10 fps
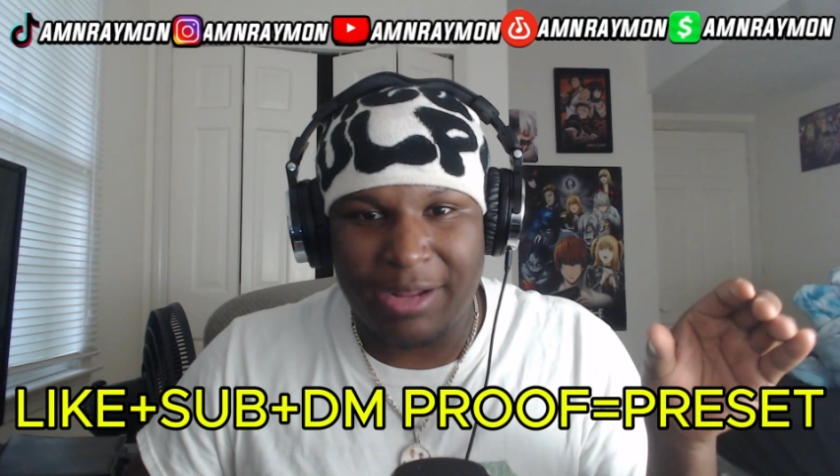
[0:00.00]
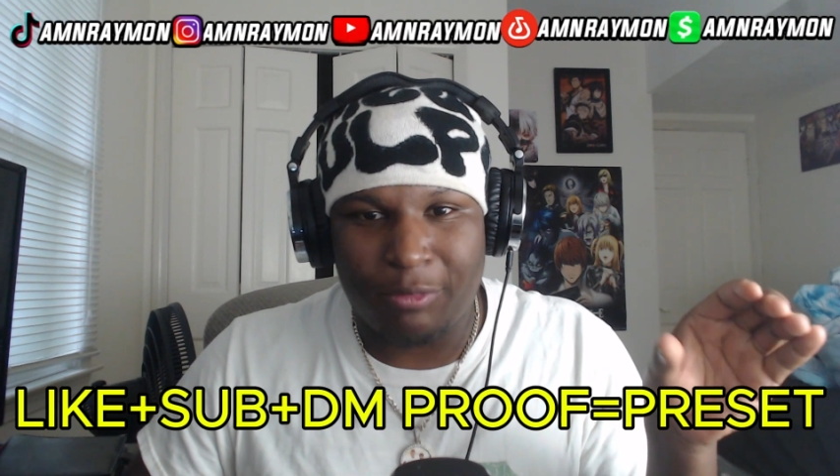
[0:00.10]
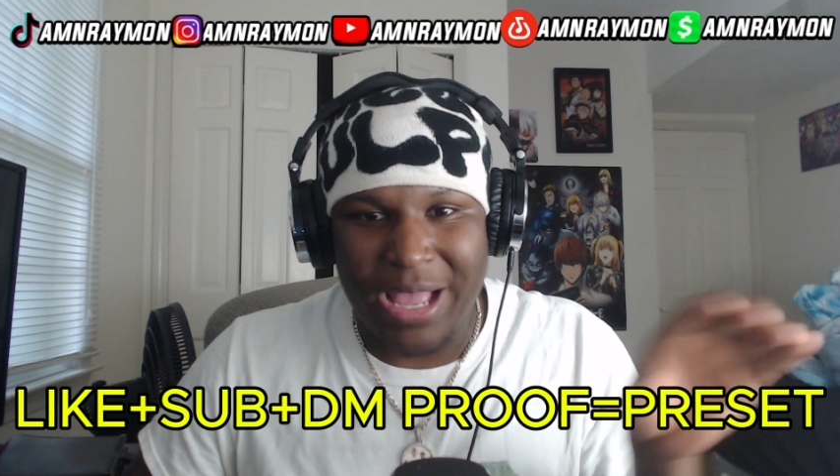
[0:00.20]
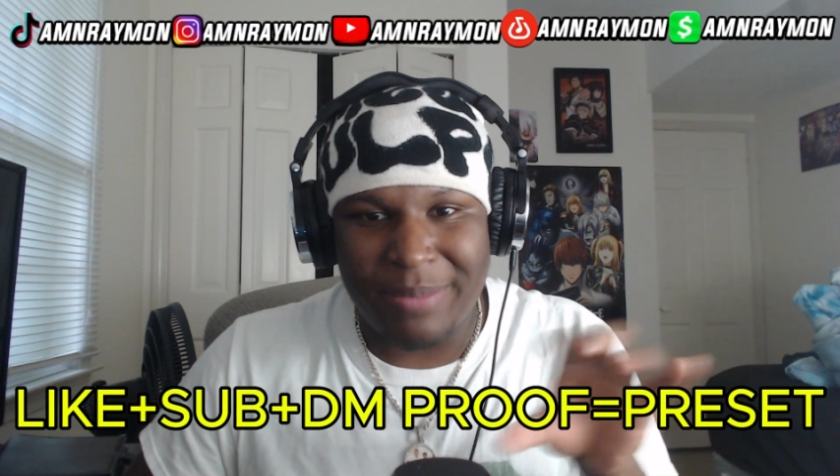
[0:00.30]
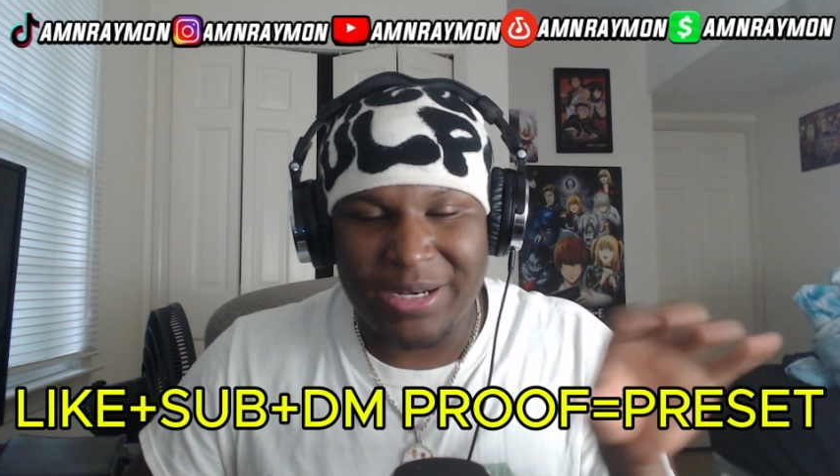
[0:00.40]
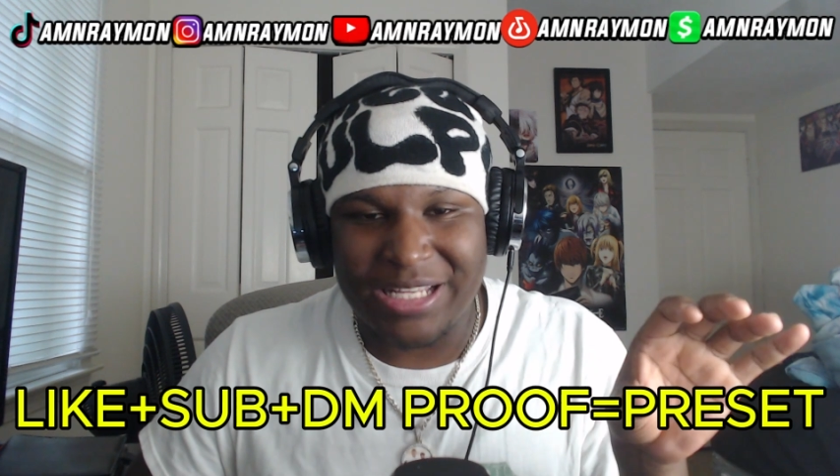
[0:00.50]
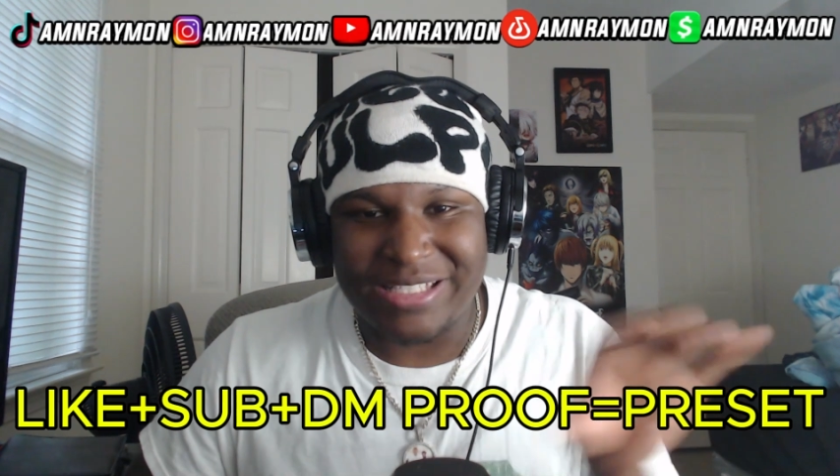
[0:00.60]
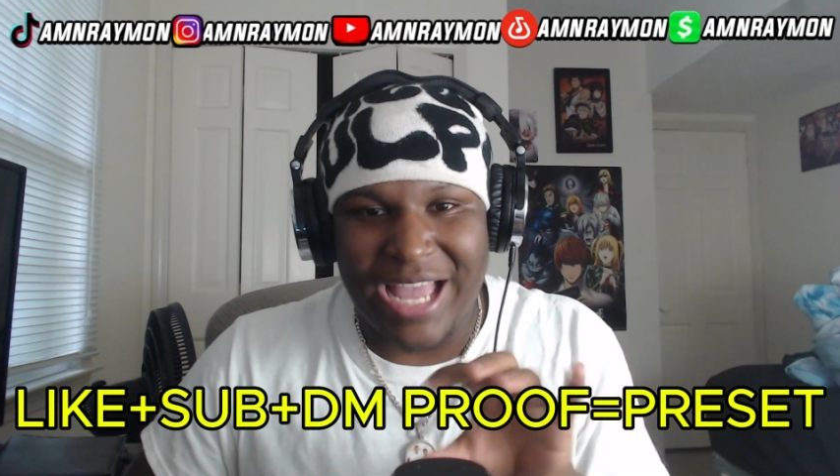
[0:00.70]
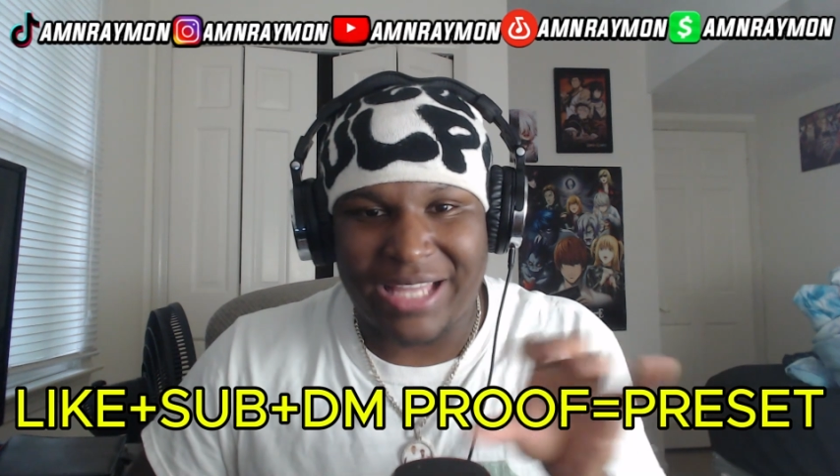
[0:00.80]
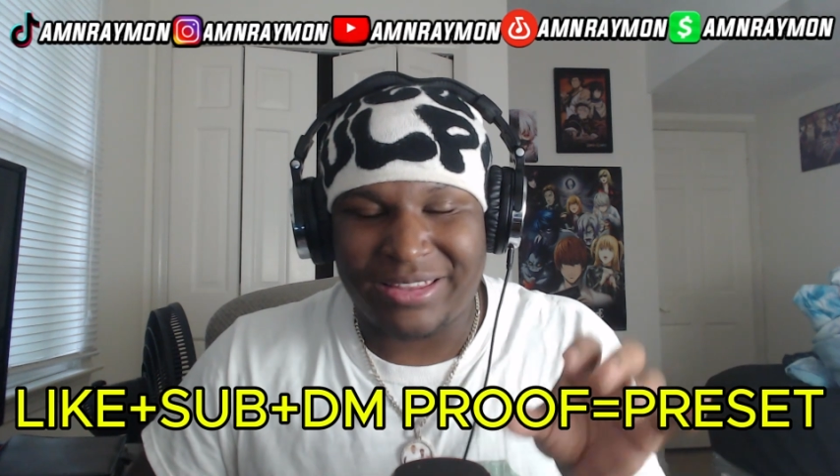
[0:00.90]
rapping
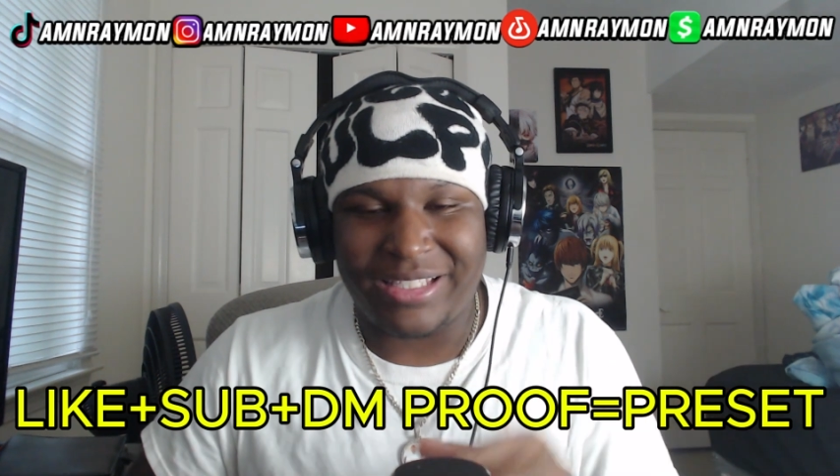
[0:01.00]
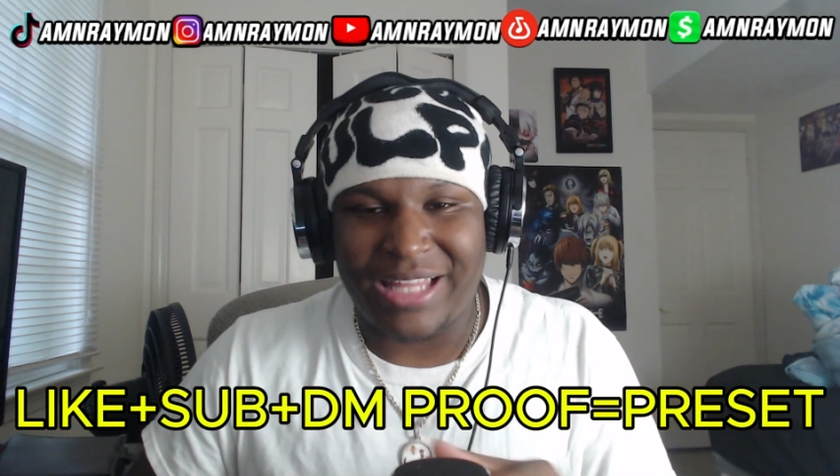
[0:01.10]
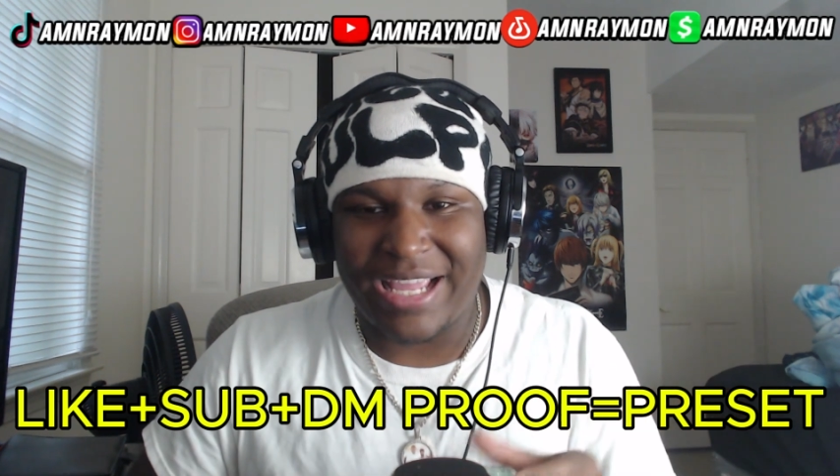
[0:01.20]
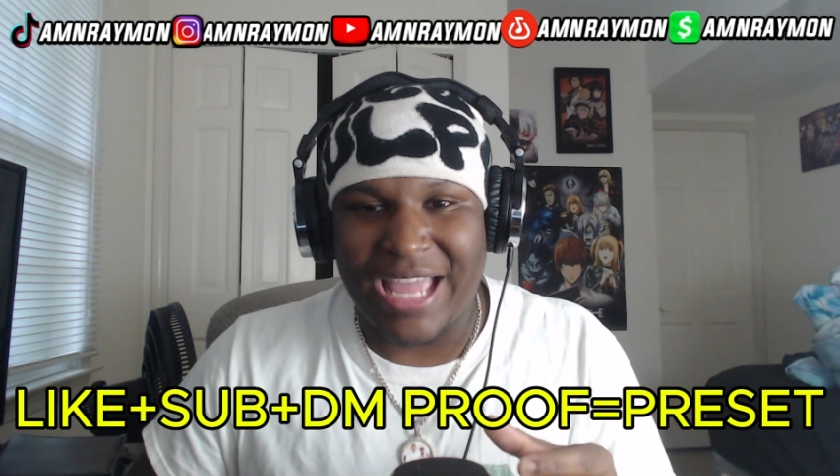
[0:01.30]
exactly, like,